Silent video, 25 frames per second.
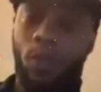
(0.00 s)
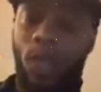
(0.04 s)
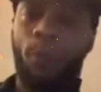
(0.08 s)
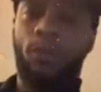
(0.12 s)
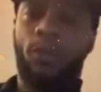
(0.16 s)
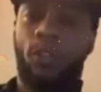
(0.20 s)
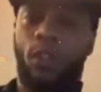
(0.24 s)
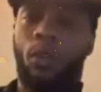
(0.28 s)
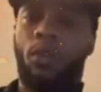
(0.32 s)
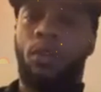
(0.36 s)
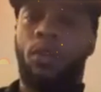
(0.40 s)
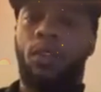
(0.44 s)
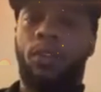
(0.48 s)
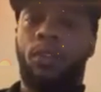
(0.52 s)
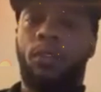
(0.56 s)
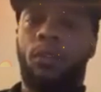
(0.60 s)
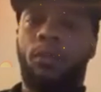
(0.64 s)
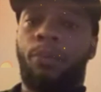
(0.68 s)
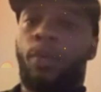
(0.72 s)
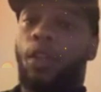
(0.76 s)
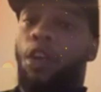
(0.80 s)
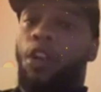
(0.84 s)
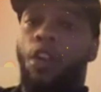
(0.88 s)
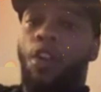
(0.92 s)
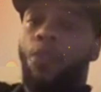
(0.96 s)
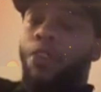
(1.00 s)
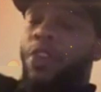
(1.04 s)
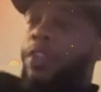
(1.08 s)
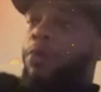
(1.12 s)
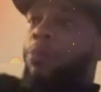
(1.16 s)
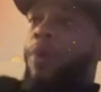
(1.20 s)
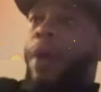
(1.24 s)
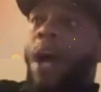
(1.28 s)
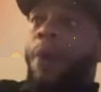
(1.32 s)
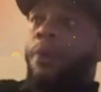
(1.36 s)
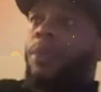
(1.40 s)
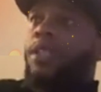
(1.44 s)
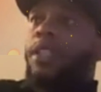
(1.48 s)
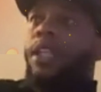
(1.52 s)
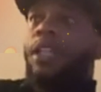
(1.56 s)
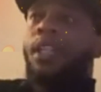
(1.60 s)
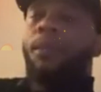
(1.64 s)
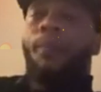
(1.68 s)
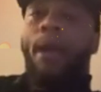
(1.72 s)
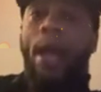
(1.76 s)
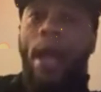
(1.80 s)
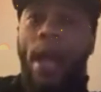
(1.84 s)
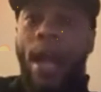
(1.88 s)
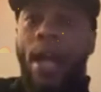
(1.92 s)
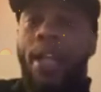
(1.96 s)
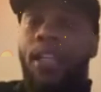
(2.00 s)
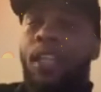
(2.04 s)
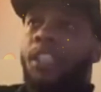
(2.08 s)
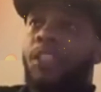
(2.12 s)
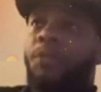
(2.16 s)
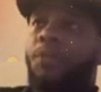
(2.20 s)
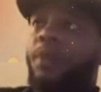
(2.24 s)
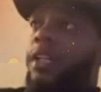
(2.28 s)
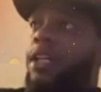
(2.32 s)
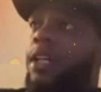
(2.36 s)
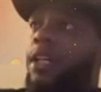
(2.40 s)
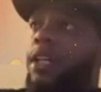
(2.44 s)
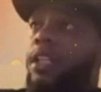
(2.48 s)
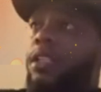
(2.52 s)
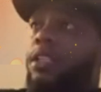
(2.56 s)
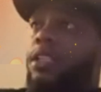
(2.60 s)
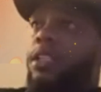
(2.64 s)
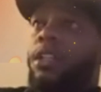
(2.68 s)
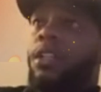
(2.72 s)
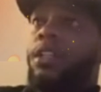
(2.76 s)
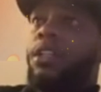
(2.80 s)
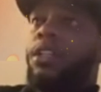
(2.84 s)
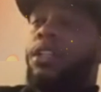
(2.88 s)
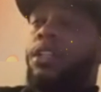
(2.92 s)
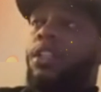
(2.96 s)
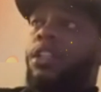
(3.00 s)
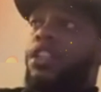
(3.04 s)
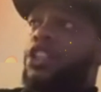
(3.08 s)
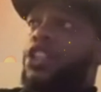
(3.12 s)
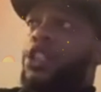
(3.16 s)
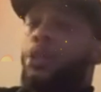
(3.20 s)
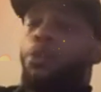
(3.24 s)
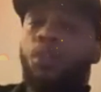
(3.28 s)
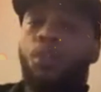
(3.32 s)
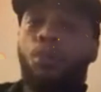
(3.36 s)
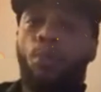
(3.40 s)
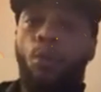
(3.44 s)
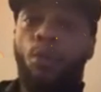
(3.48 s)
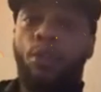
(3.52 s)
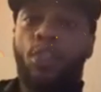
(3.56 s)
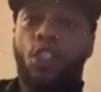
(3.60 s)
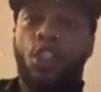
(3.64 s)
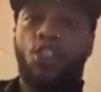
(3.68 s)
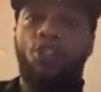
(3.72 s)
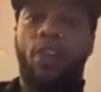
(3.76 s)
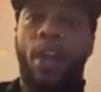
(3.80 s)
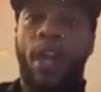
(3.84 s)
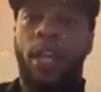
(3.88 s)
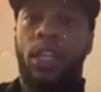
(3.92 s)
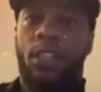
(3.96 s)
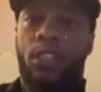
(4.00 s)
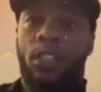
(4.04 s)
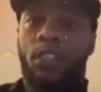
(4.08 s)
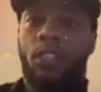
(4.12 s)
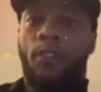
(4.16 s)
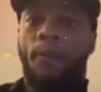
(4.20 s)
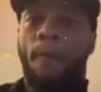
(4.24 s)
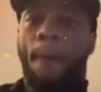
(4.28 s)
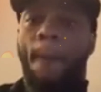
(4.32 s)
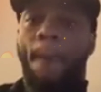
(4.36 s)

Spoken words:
out what I'm doing. But the only reason why I was looking behind her is because she was moving strange.